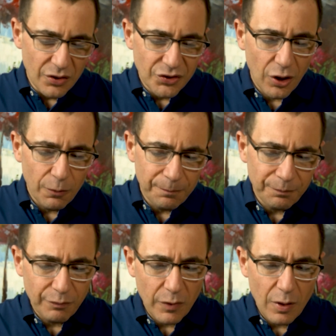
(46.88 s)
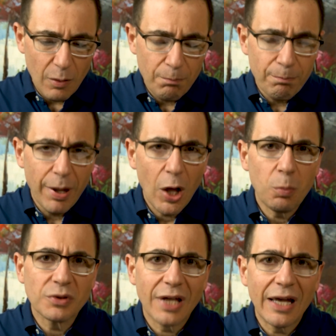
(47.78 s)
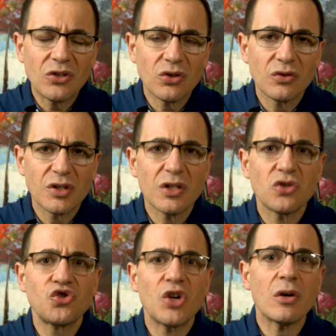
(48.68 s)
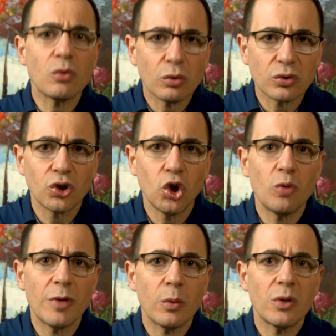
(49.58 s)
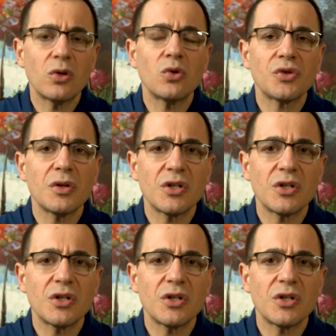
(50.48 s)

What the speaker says: So, palpitations is a general term that we use to